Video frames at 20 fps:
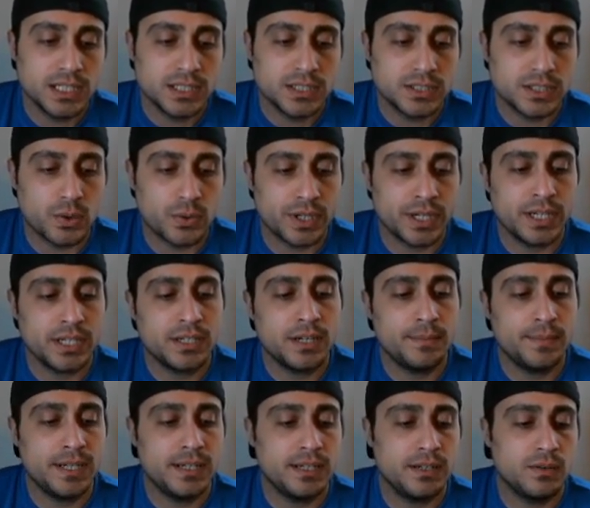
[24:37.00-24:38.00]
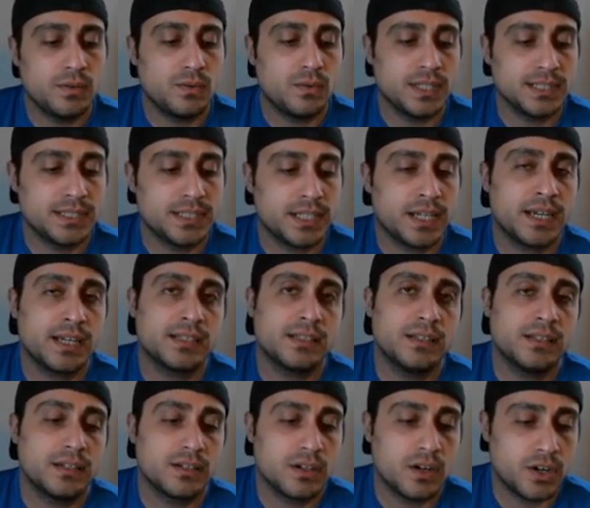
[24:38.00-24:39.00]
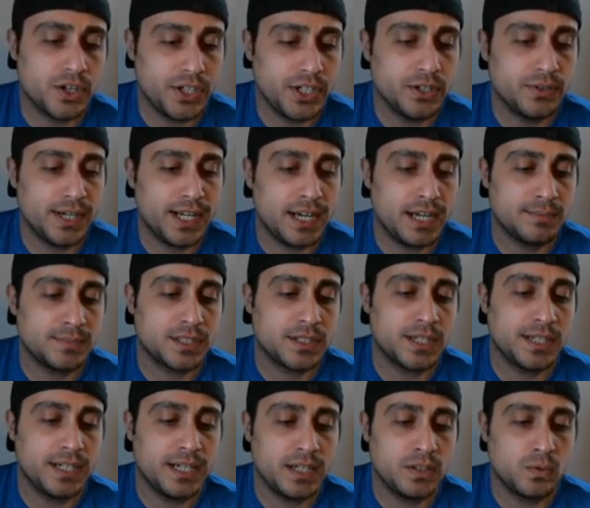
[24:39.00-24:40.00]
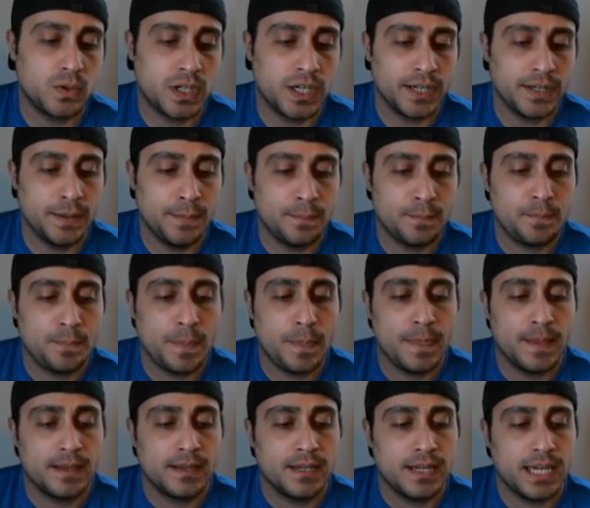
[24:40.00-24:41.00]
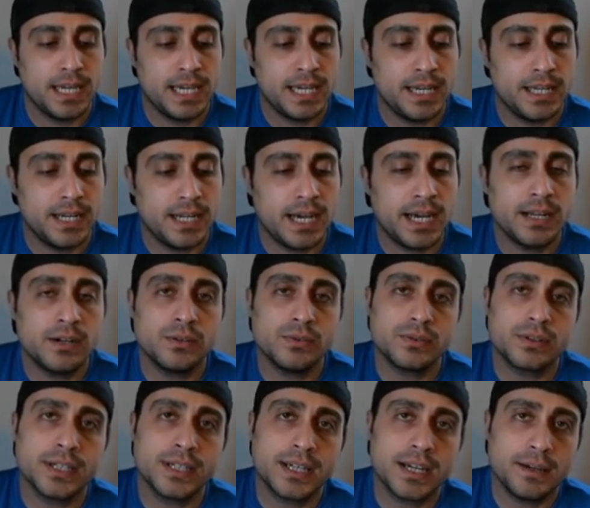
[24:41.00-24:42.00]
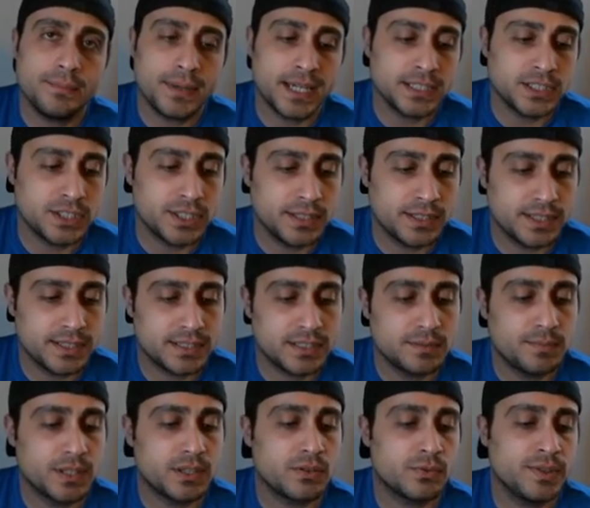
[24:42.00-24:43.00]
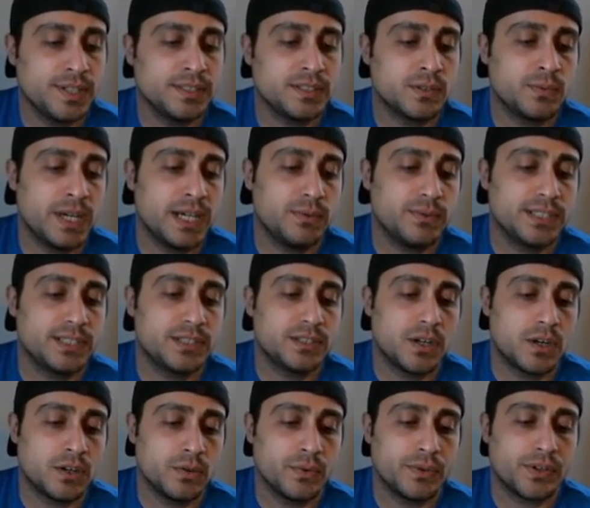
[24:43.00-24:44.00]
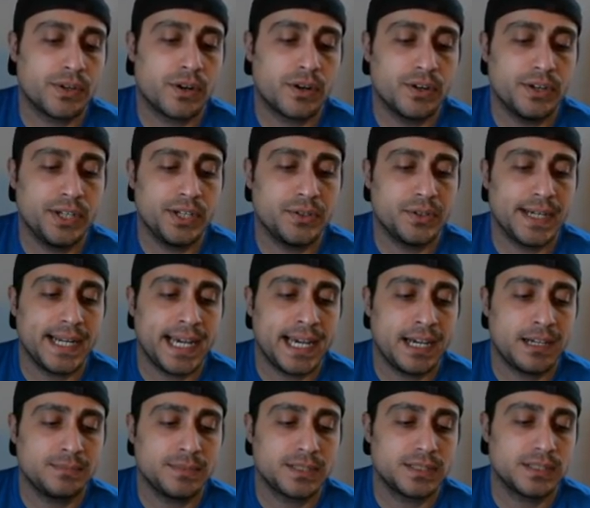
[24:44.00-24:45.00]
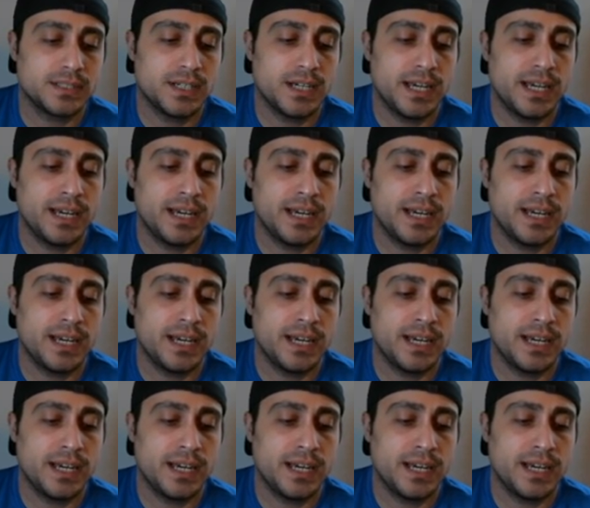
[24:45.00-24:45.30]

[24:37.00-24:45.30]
So we're going to come in, once again, cardio and abs on day 1. And I don't think I mentioned this, but the reason why we start with cardio and abs